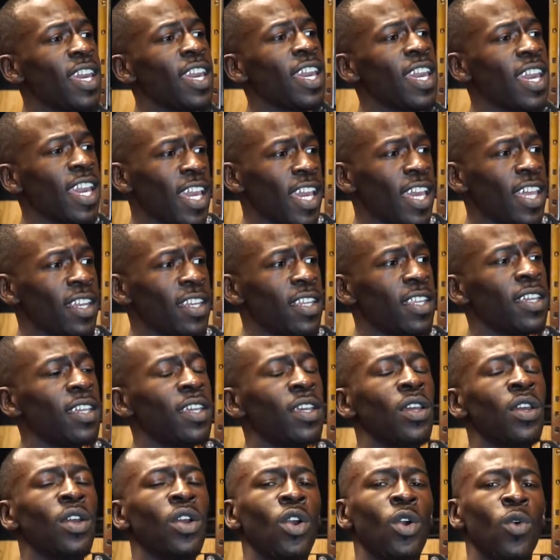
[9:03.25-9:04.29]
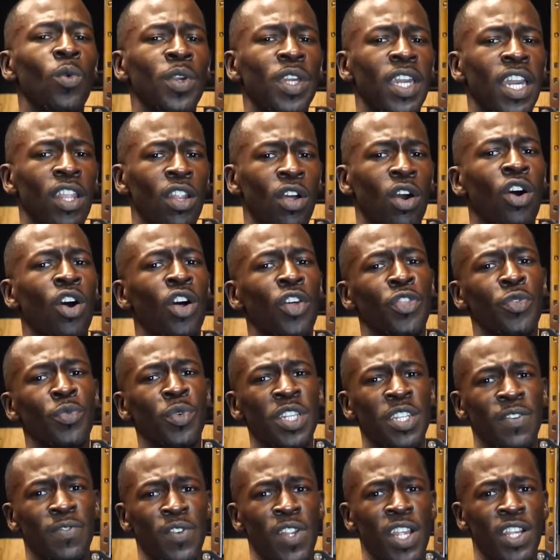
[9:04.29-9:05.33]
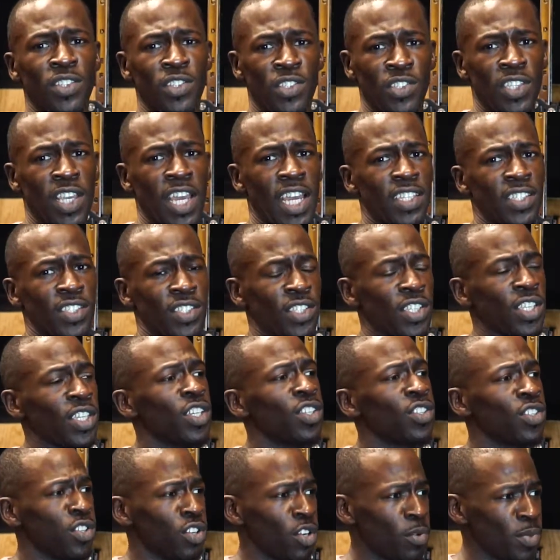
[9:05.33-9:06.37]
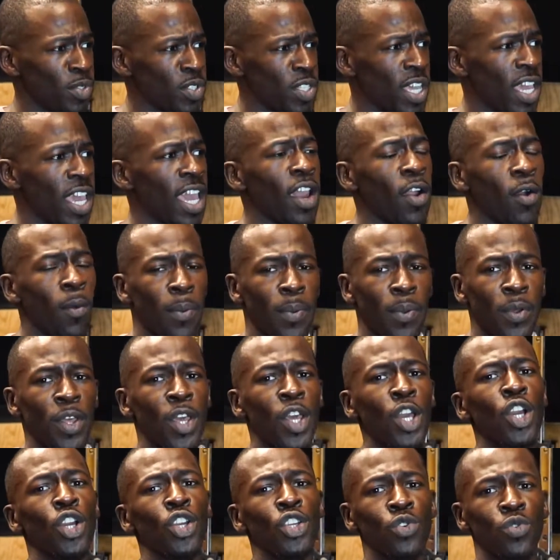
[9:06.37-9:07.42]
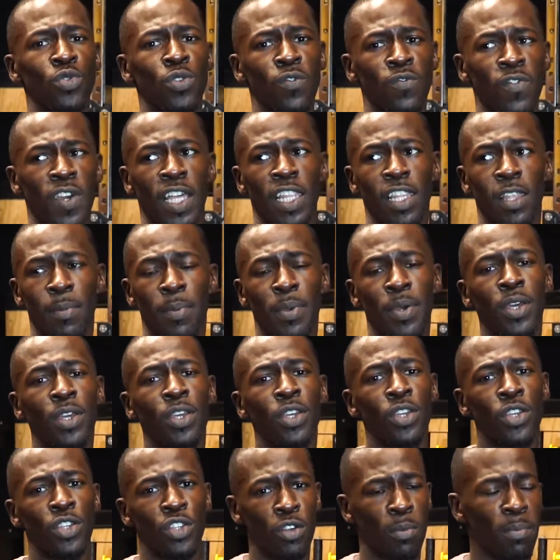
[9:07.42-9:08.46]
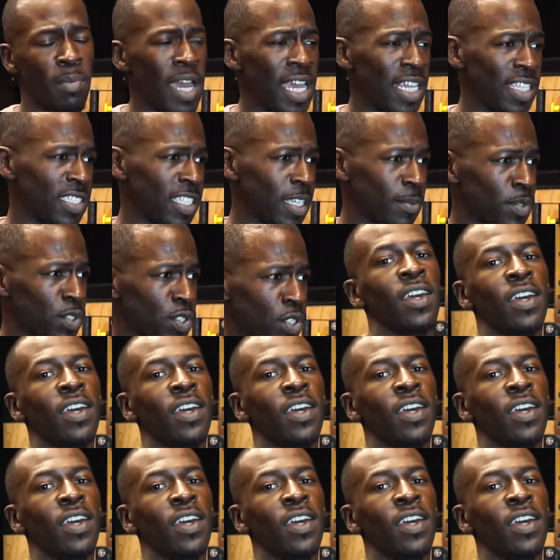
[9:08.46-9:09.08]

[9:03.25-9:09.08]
And we got all three different exercises in terms to help you develop your biceps.